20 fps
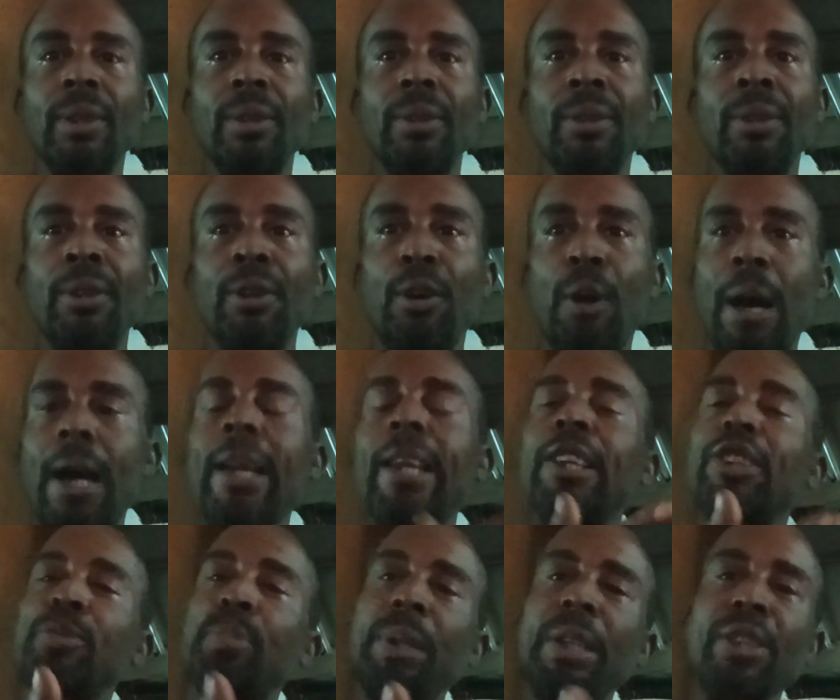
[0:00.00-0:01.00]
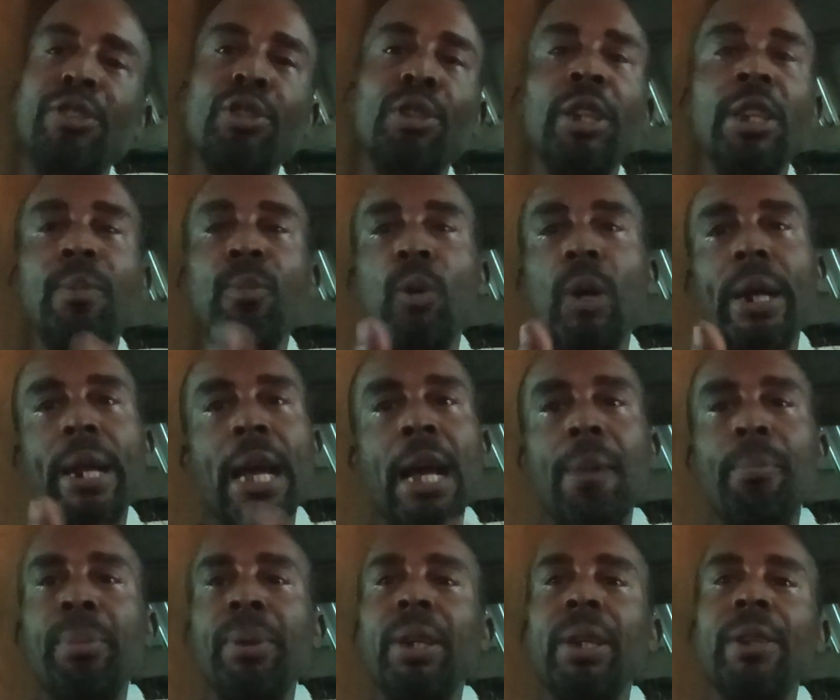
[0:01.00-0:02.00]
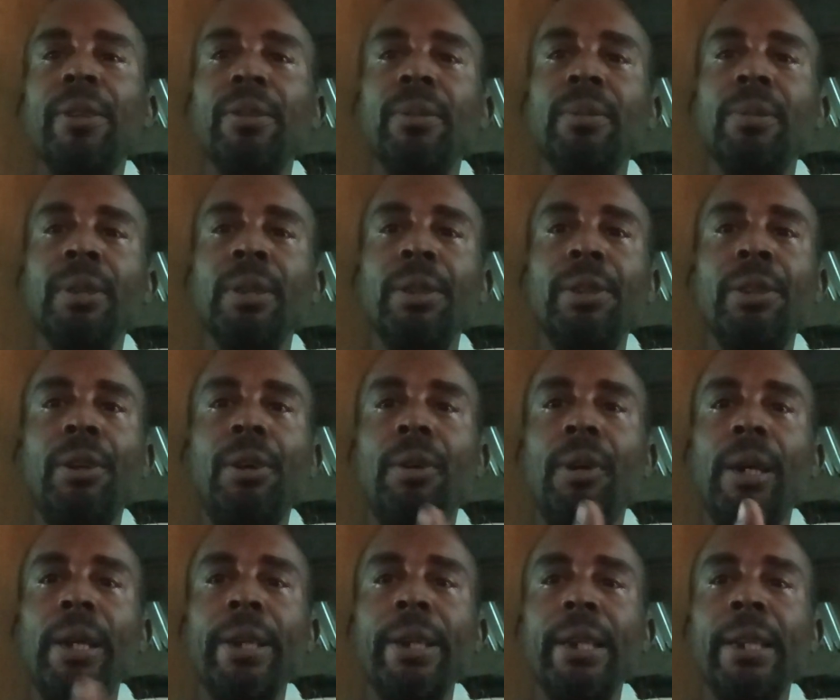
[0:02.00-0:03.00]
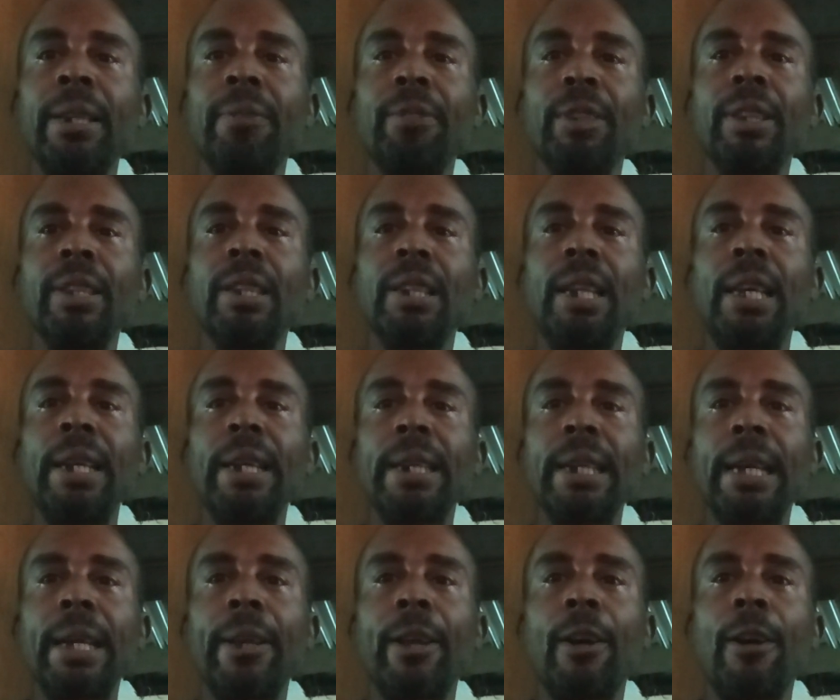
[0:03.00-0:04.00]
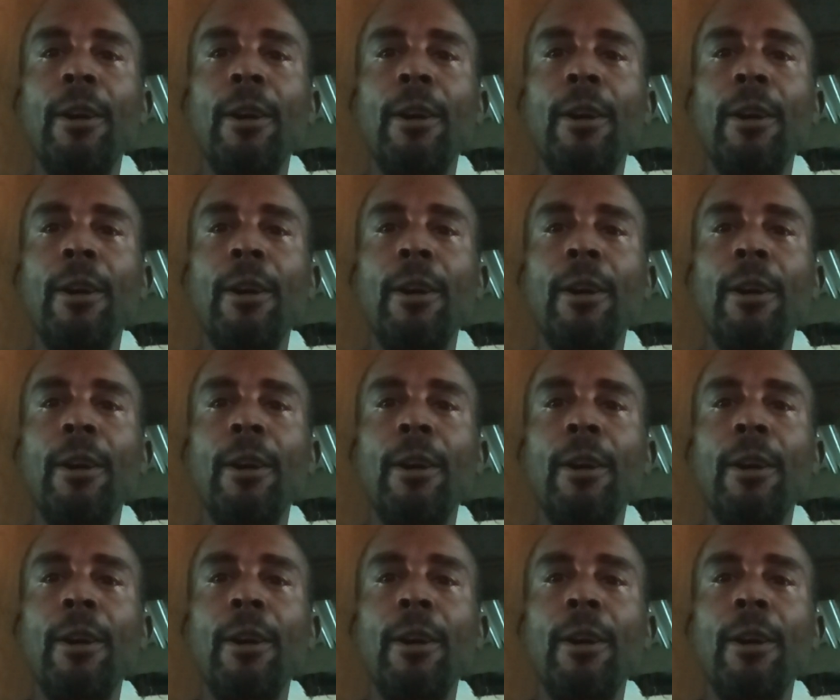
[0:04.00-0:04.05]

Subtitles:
I explained to him what happened, and everything like that.